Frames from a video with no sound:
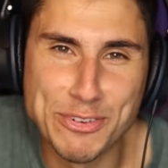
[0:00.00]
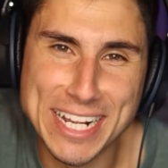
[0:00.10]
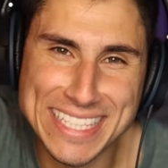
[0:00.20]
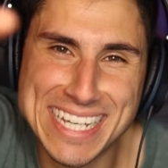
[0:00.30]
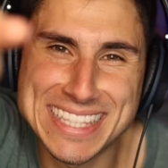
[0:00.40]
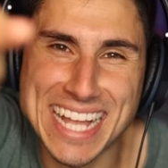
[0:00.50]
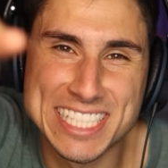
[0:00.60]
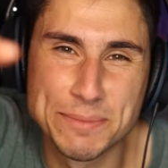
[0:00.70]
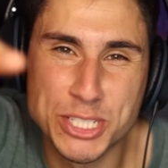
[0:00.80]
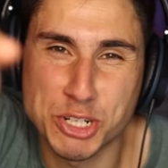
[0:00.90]
forget to hit that
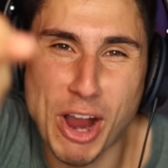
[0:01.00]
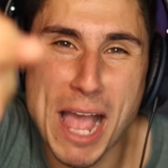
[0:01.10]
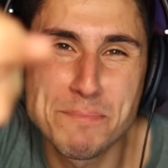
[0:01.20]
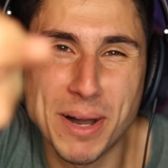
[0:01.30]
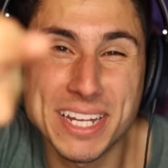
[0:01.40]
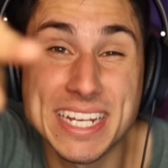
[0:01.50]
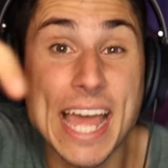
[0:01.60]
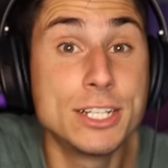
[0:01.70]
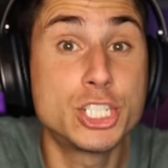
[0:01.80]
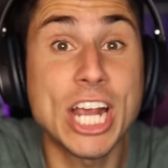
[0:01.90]
subscribe button
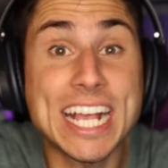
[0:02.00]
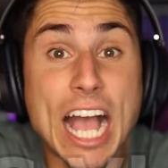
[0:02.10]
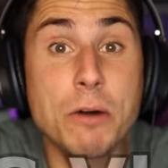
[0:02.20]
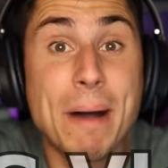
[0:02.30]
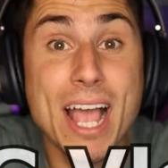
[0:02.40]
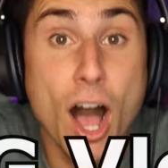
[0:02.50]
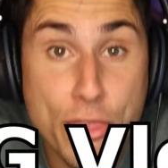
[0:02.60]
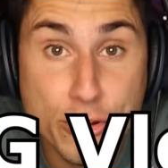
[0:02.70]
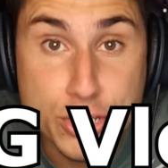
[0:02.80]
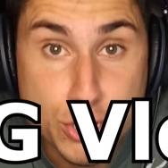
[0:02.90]
and check out my
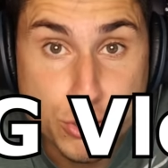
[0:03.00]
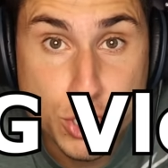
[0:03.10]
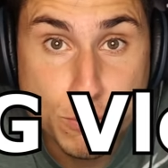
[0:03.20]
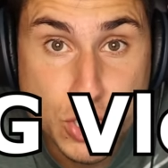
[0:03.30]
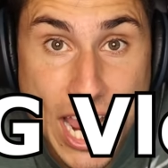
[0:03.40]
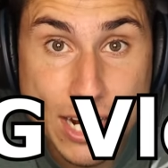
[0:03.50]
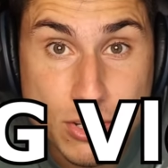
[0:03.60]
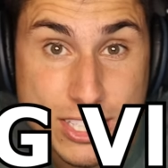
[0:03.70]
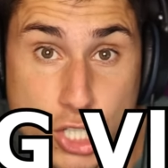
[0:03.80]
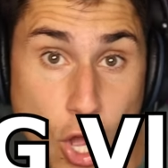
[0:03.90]
other YouTube
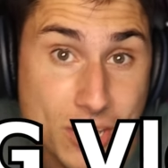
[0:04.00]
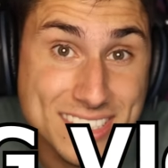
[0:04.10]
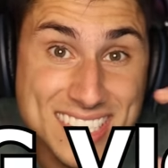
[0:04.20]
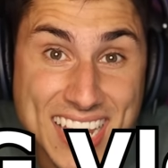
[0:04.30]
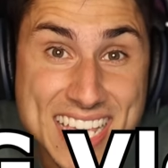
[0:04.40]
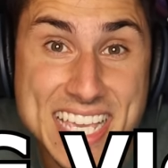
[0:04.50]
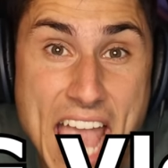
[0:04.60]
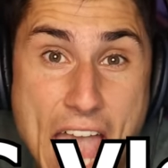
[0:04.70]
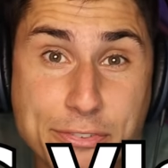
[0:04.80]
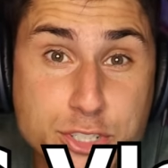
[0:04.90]
channel. It's called
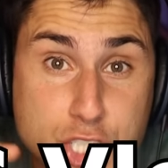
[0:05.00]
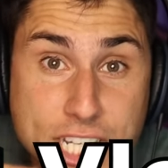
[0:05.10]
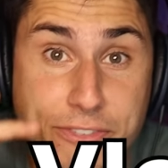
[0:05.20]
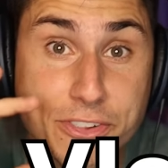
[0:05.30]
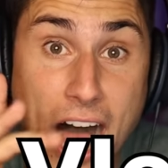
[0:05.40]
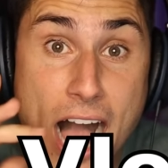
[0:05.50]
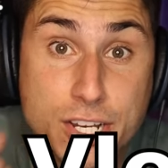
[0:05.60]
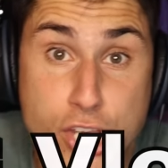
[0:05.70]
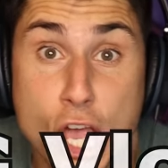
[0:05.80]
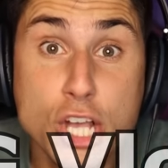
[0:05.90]
TFG
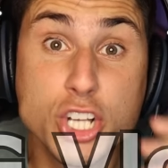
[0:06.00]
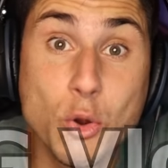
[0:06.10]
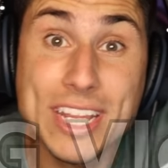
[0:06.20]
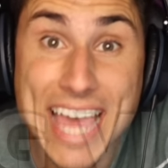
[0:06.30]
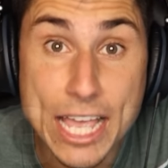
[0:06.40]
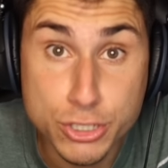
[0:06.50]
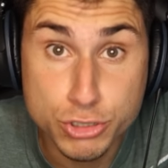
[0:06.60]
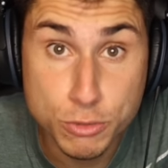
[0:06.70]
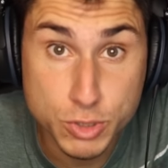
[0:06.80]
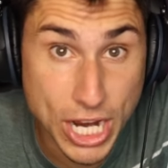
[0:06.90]
Vlogs. Go to that
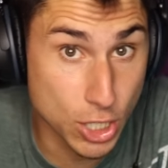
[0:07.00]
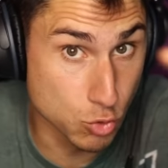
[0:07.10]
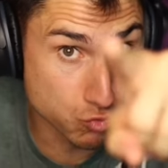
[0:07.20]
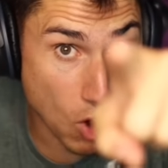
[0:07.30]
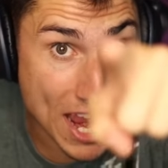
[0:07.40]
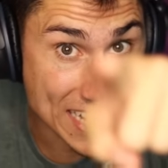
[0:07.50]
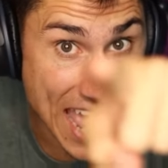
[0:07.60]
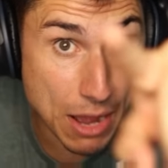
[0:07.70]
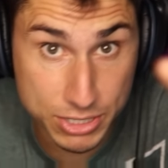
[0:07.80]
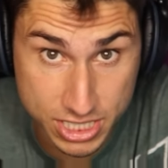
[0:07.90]
YouTube channel right
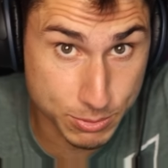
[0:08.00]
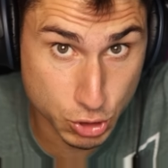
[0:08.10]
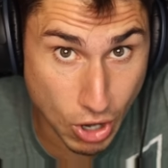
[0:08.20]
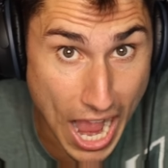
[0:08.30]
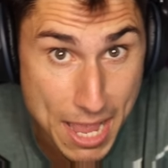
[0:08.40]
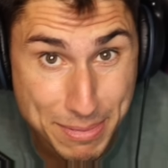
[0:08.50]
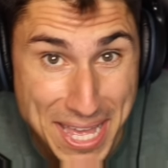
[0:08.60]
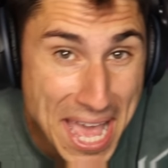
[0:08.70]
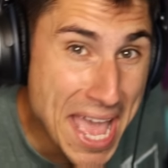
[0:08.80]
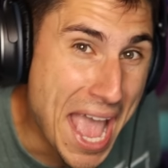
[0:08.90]
now and subscribe,
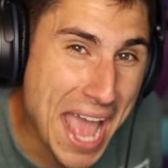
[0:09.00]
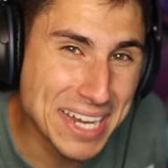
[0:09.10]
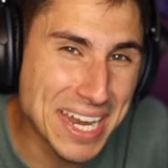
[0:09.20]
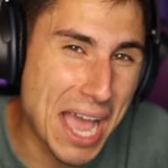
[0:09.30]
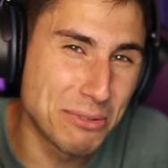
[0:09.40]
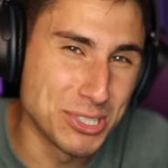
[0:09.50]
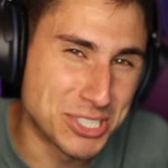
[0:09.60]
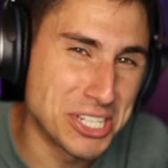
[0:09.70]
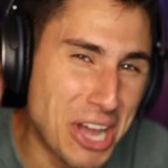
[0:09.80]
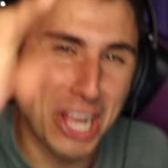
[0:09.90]
and I will
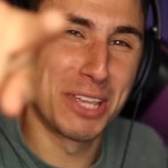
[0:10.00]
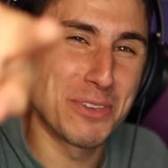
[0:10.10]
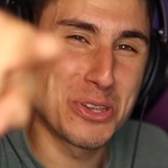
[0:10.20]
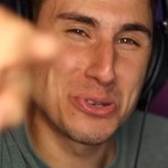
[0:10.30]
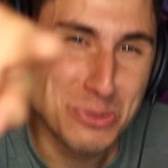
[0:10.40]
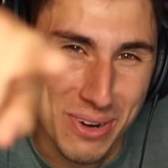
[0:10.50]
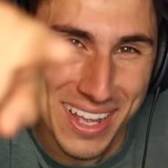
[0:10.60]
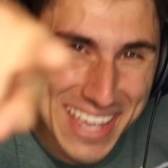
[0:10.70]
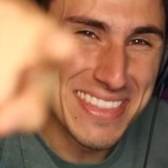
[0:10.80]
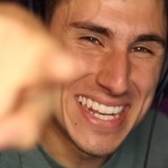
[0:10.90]
see all of you
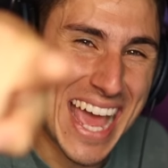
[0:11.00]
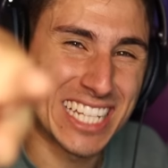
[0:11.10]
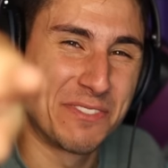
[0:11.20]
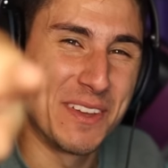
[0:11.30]
in the next